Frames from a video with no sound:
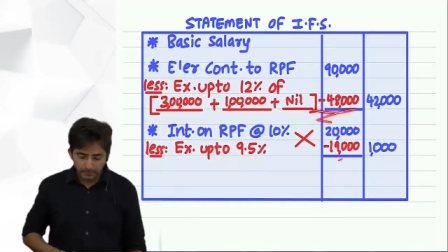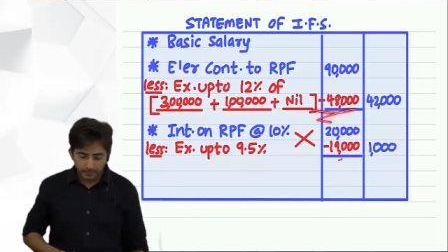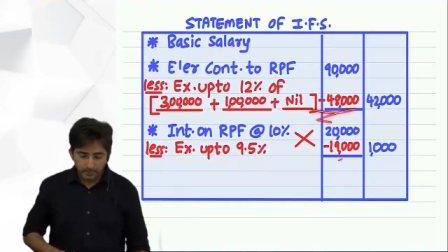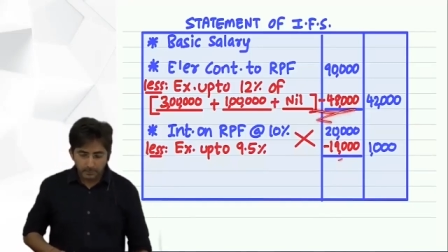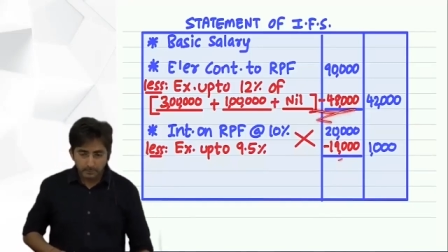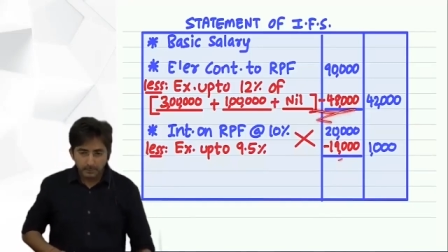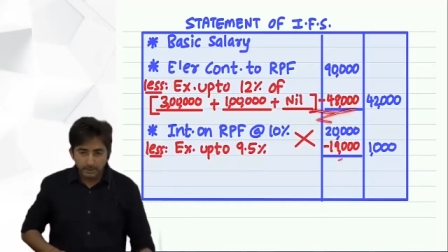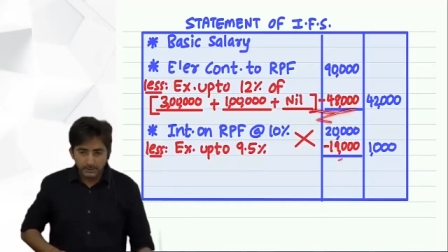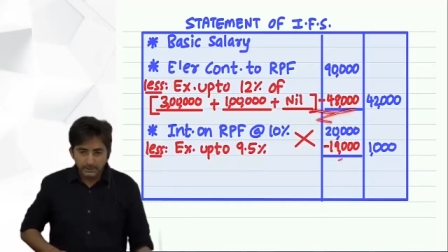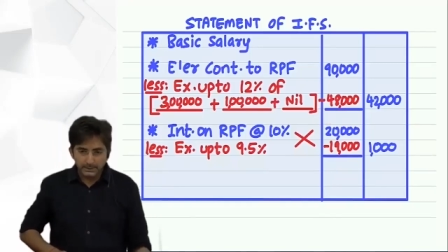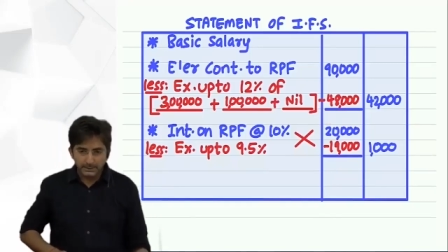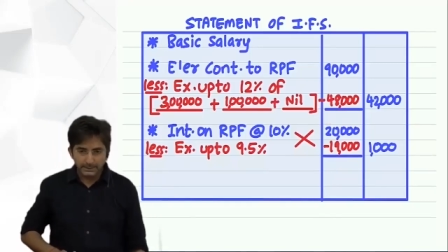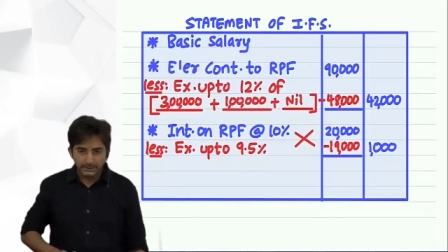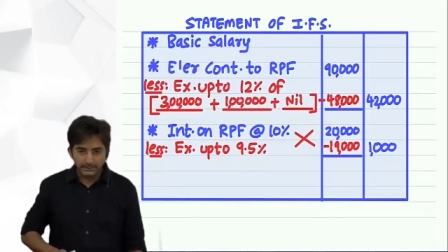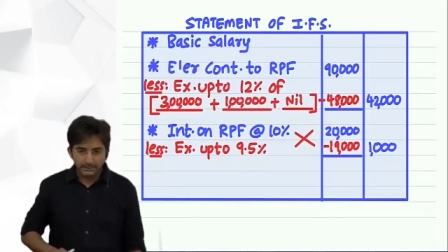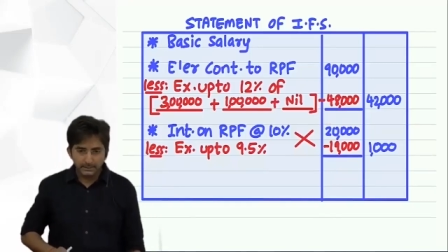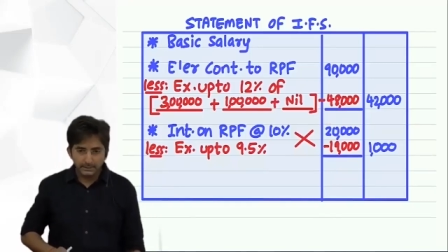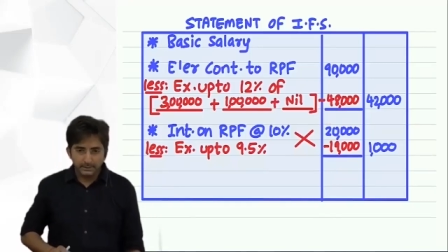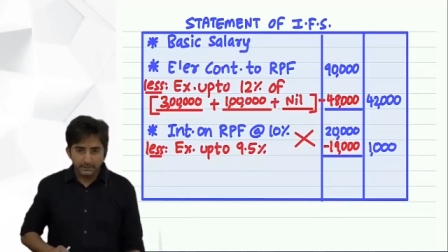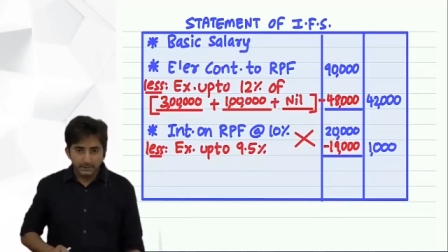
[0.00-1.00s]
But
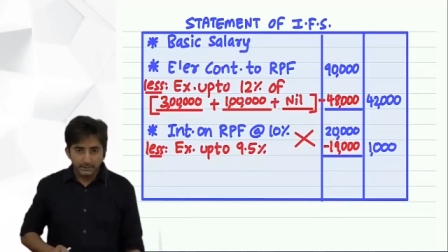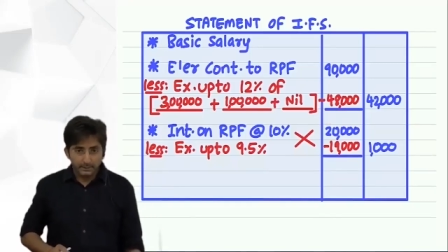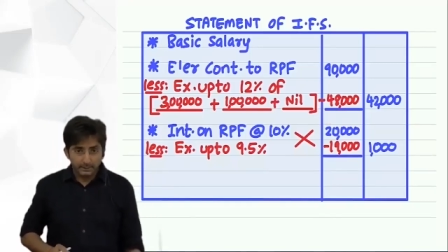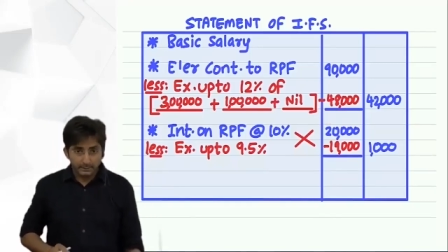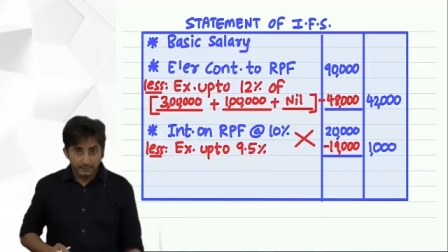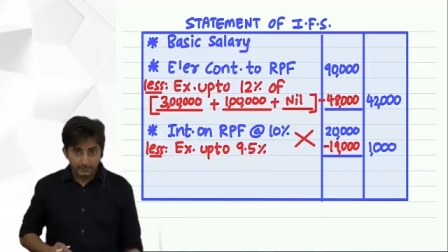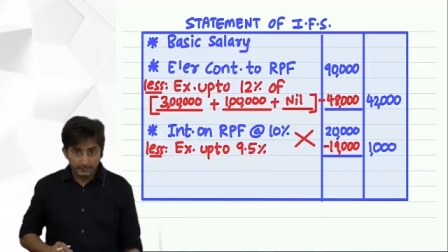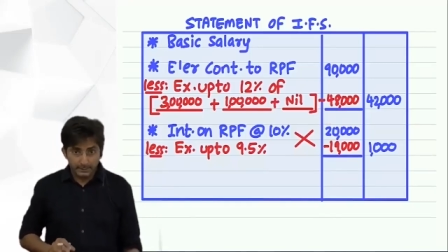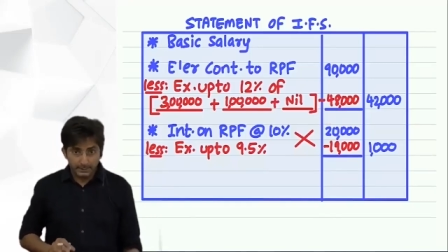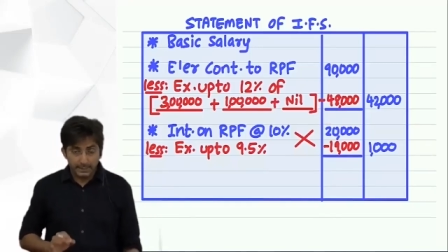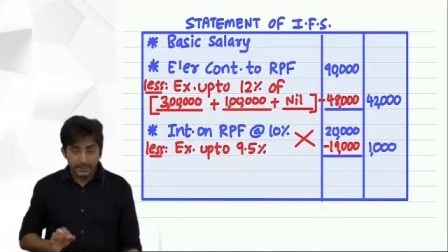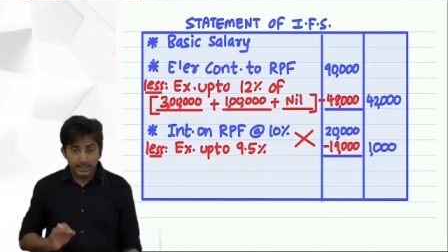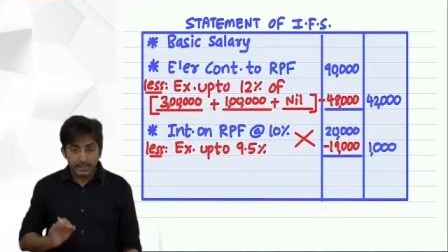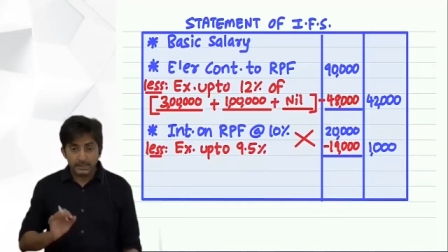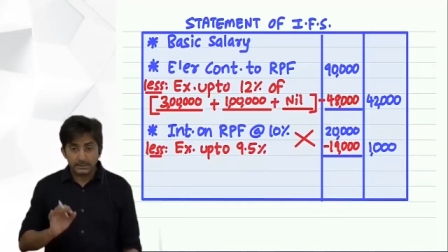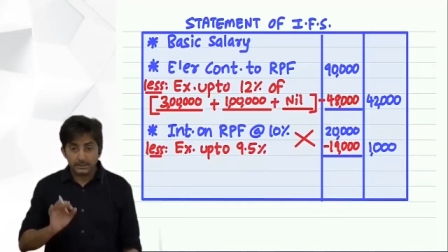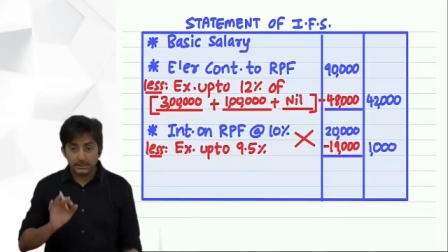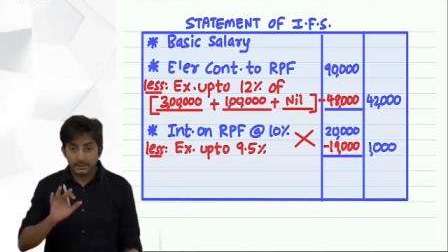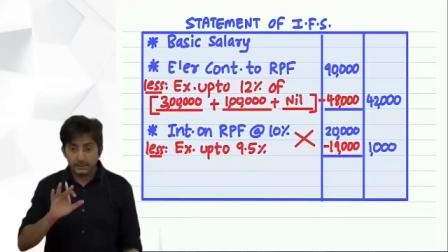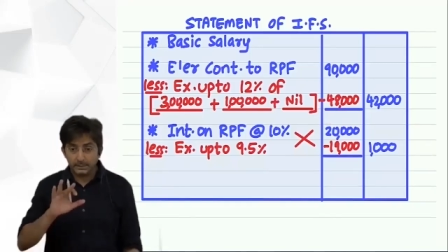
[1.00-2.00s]
see, there
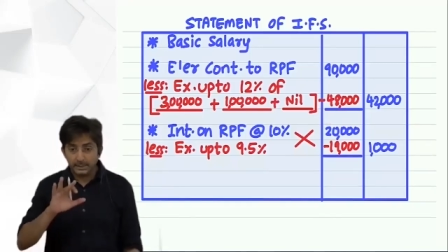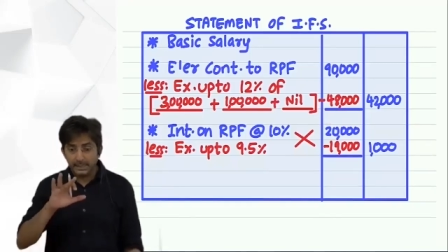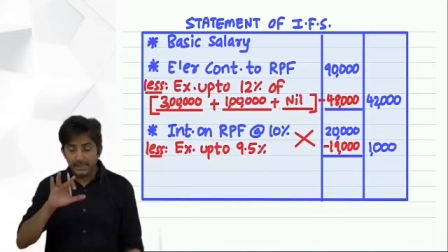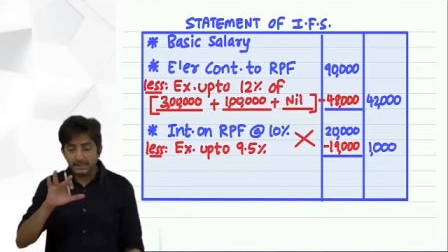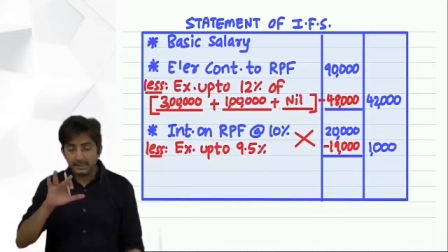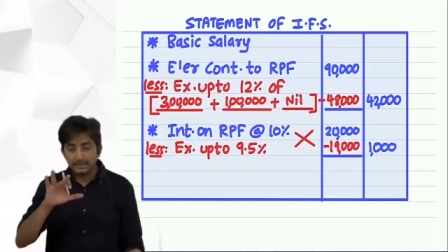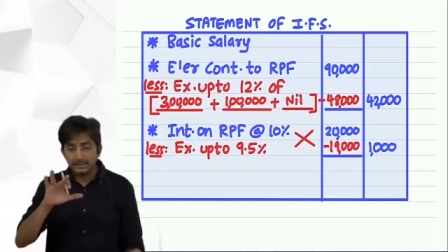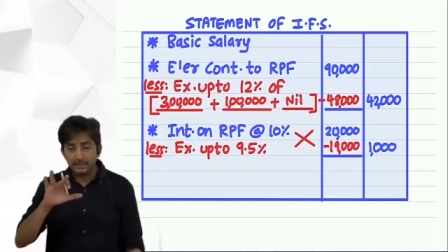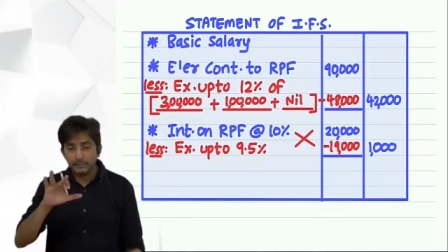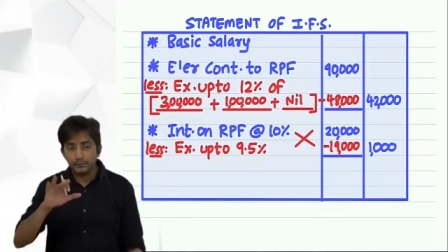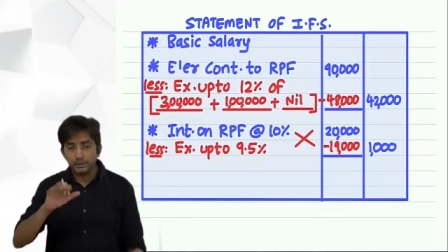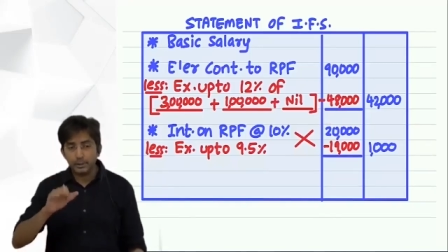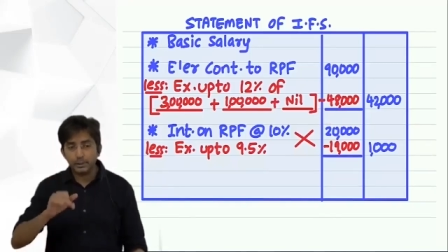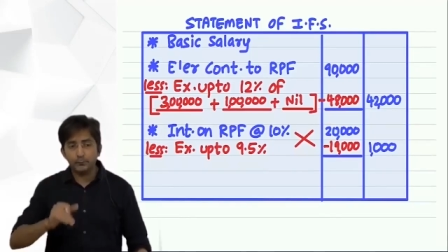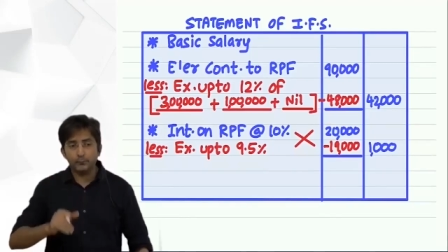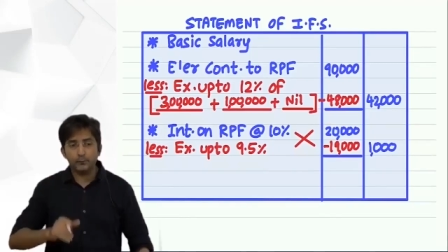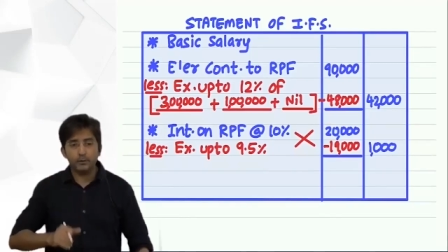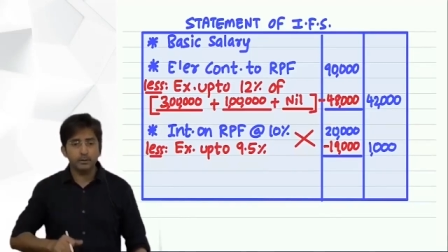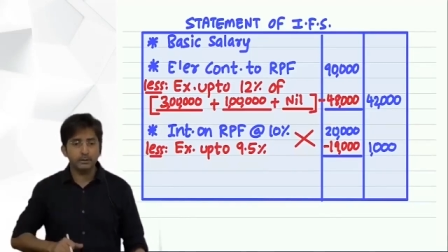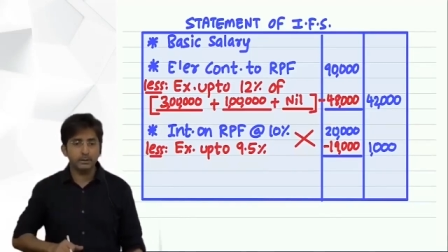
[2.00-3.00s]
are certain
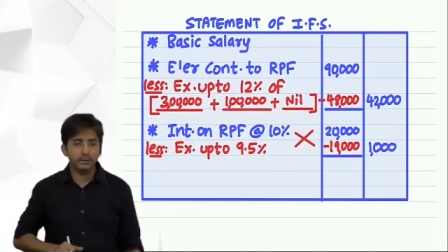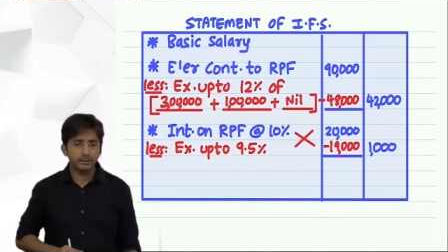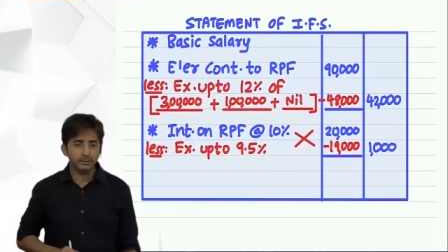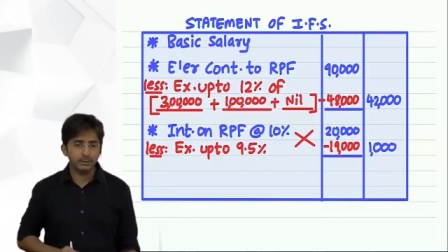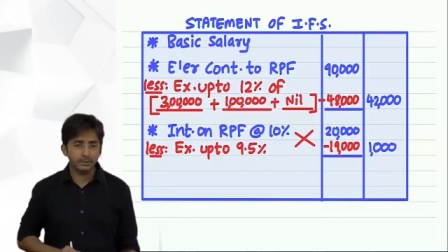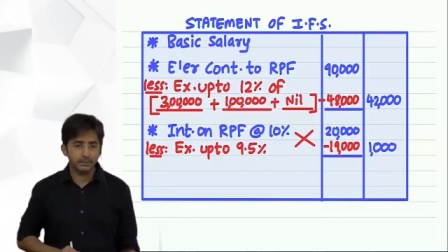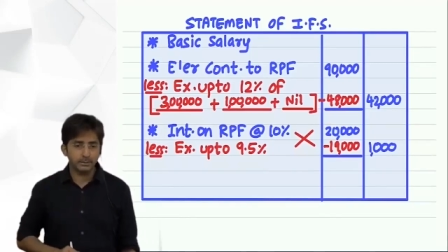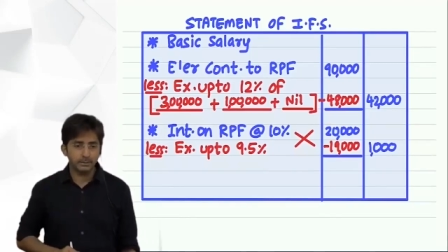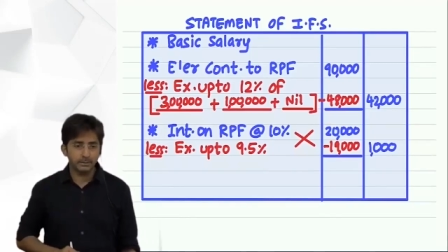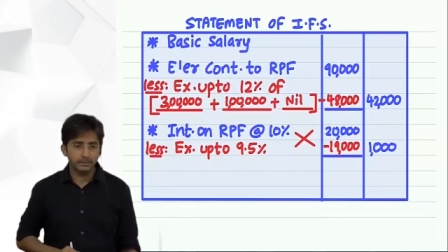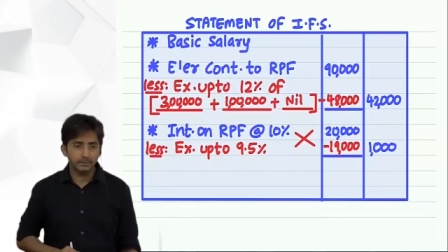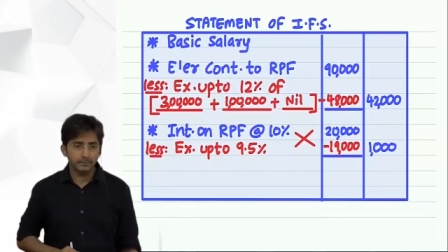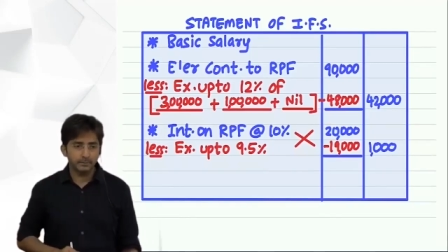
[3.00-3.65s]
exceptions for this.